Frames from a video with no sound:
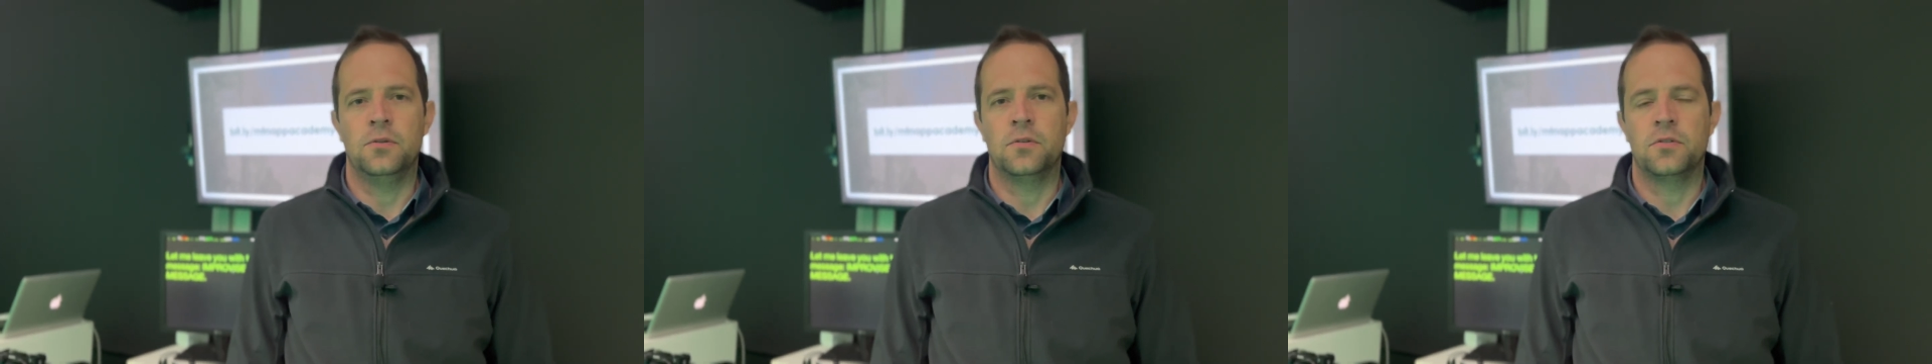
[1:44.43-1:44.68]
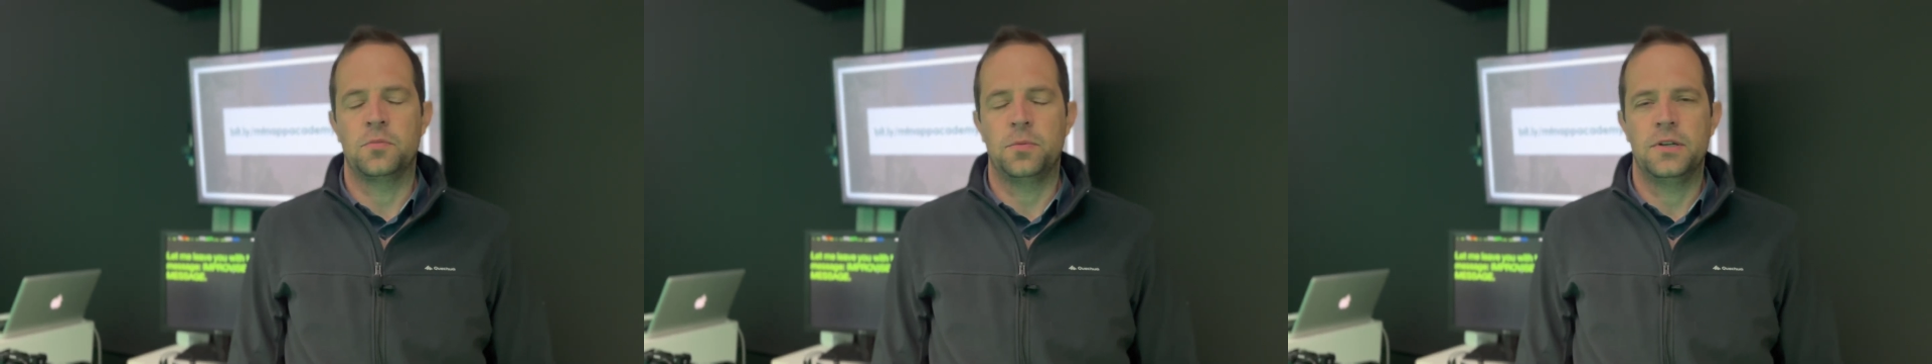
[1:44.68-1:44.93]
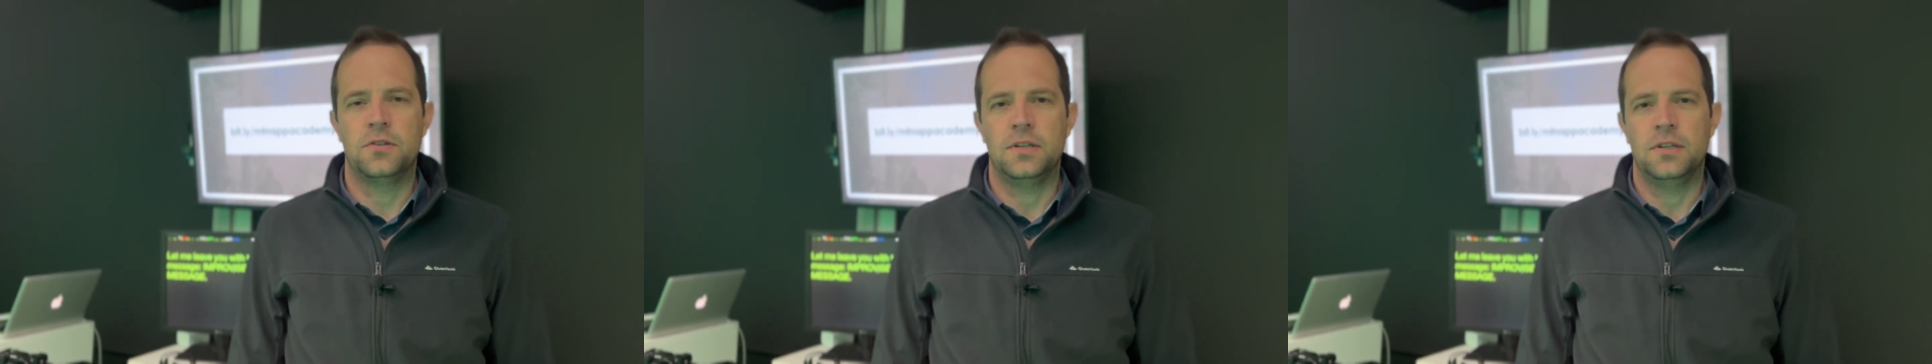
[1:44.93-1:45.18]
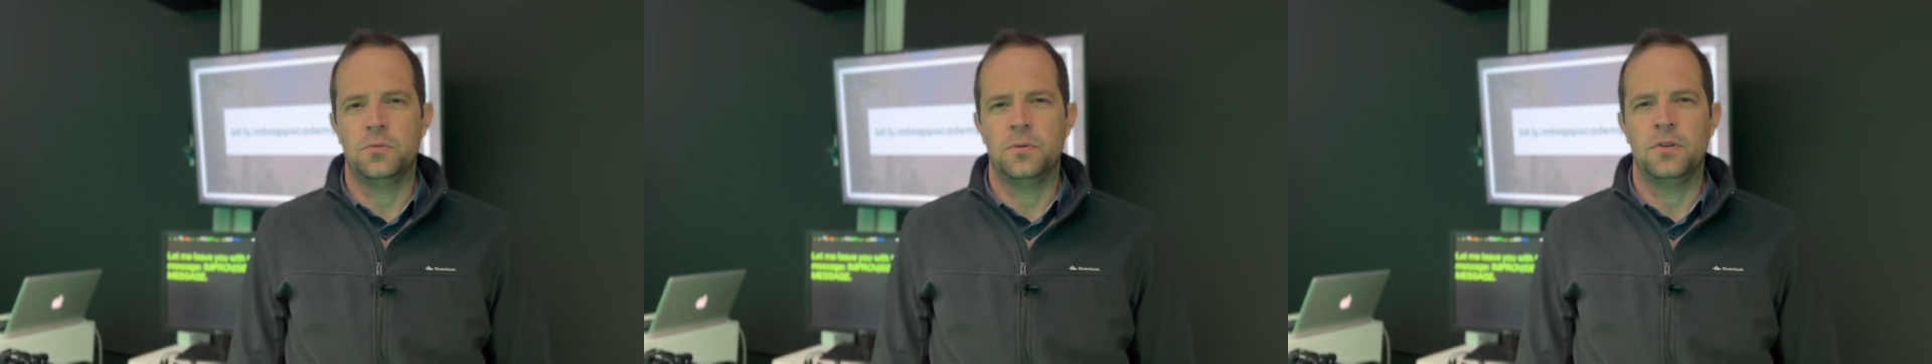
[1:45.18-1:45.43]
or a
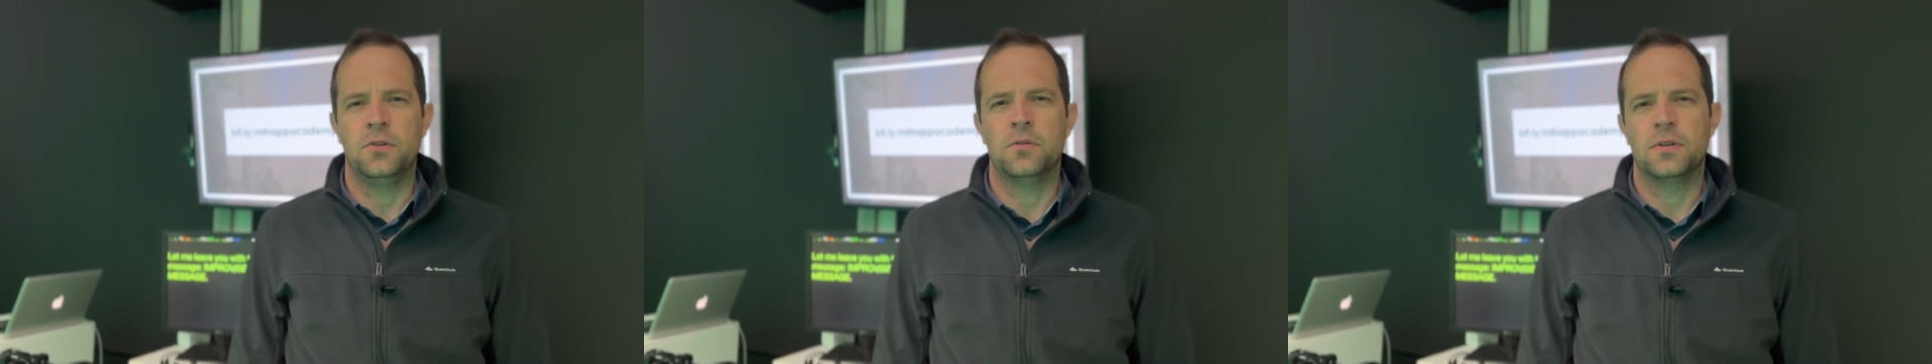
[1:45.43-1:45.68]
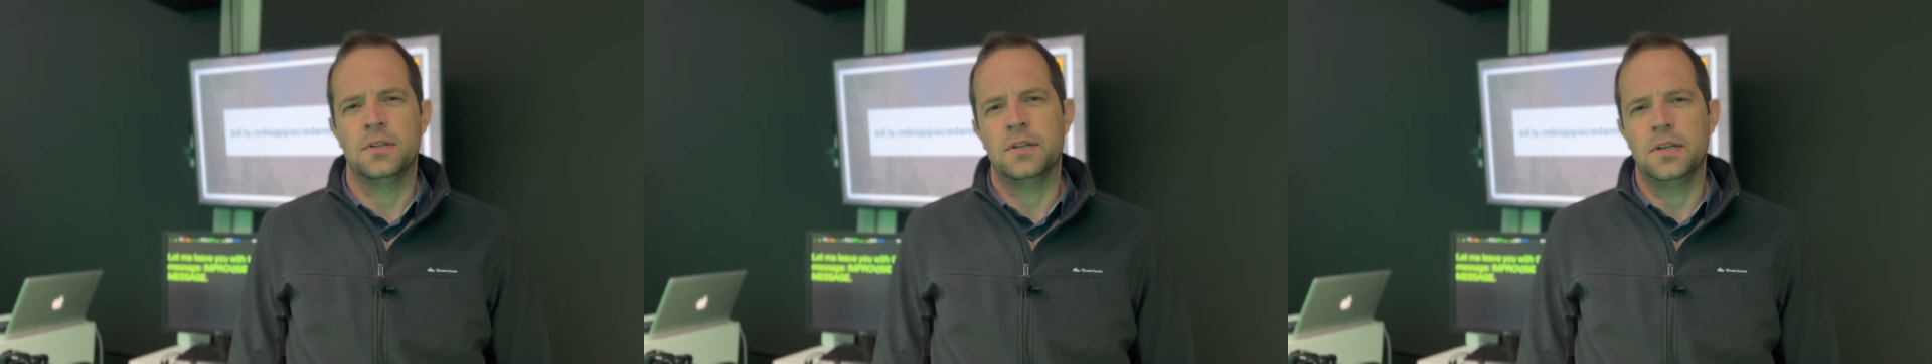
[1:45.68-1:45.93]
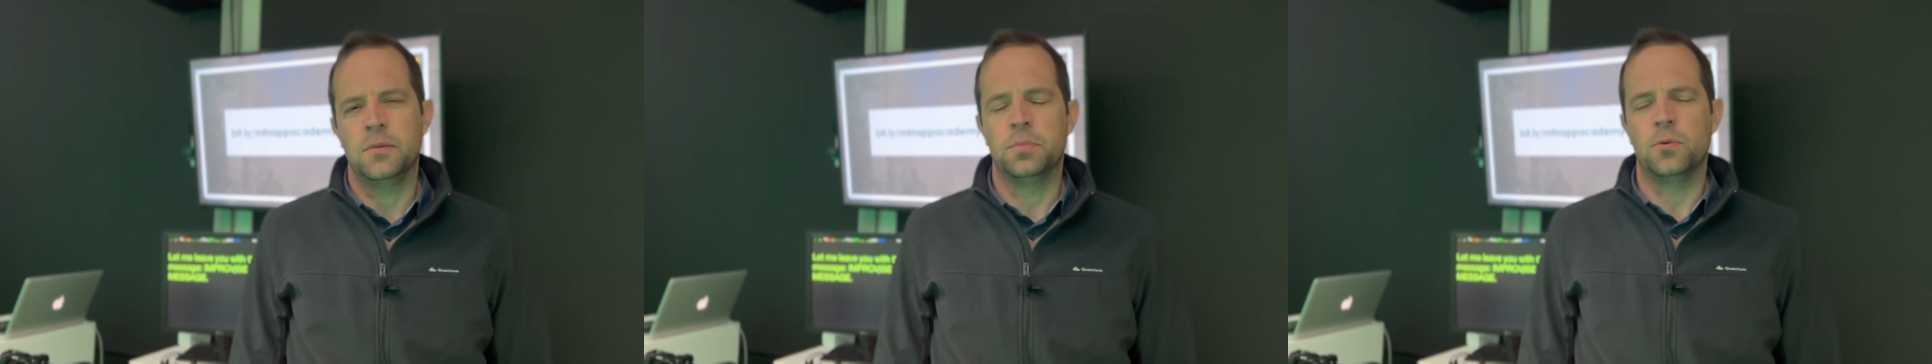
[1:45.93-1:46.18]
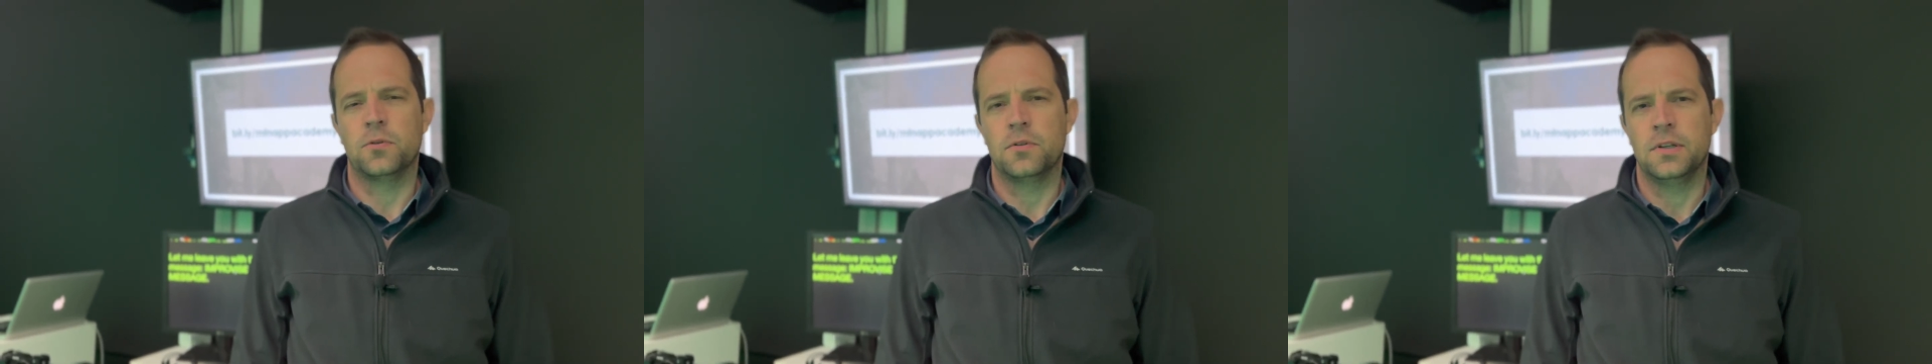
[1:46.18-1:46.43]
spreadsheet where you can then
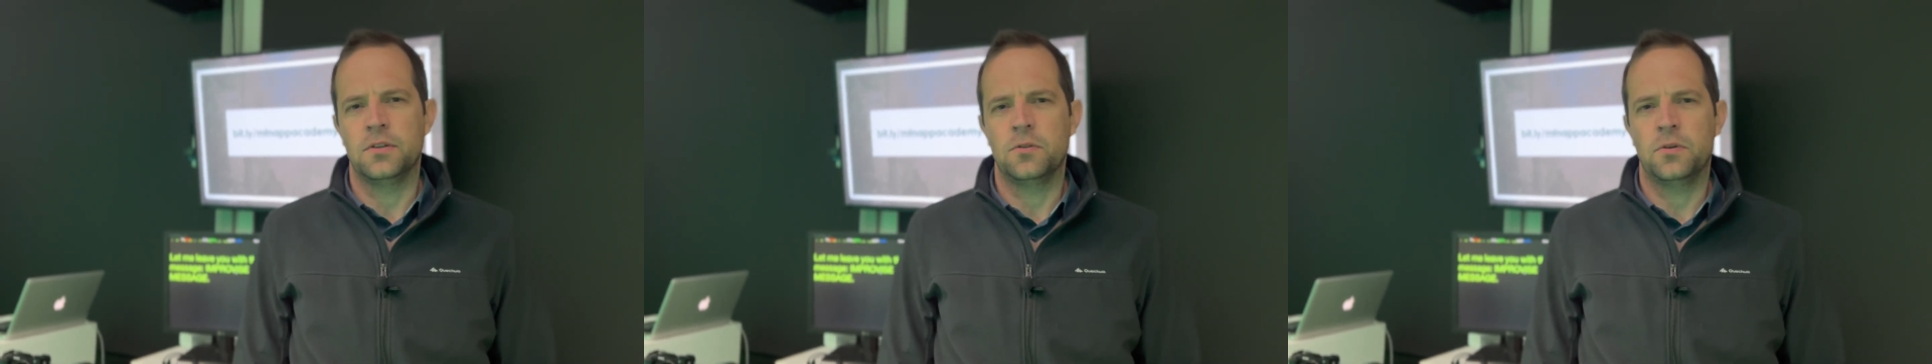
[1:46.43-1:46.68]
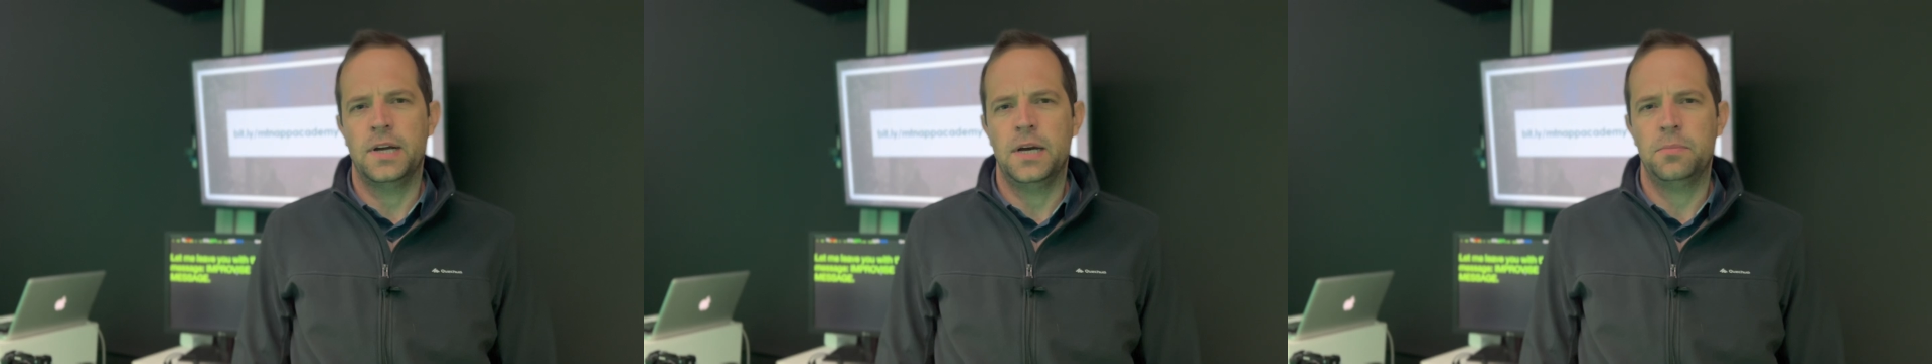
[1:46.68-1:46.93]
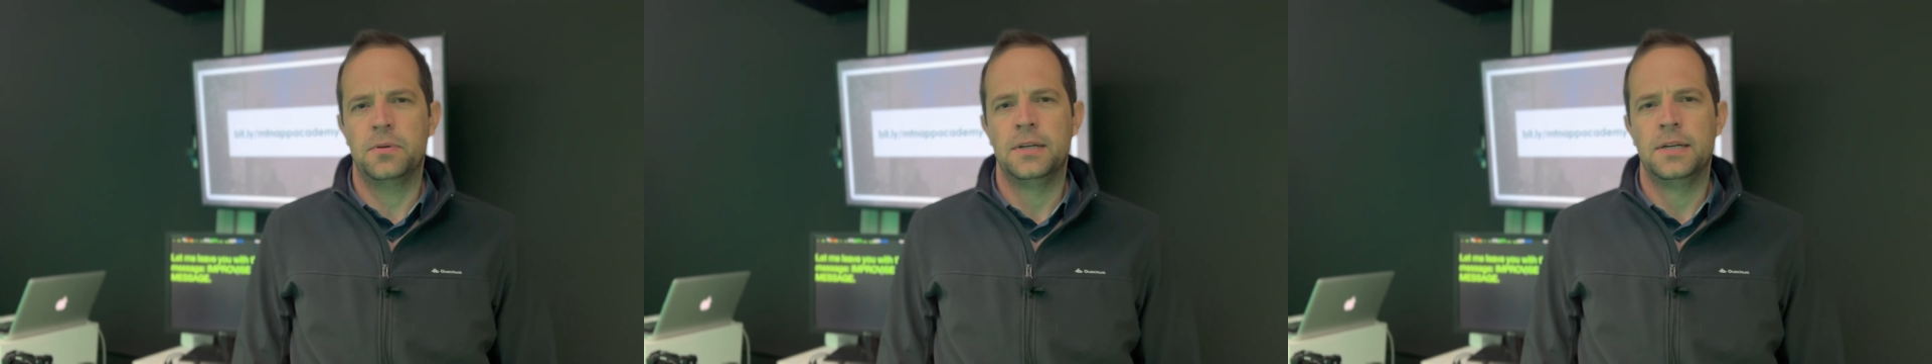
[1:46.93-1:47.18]
import it into your app.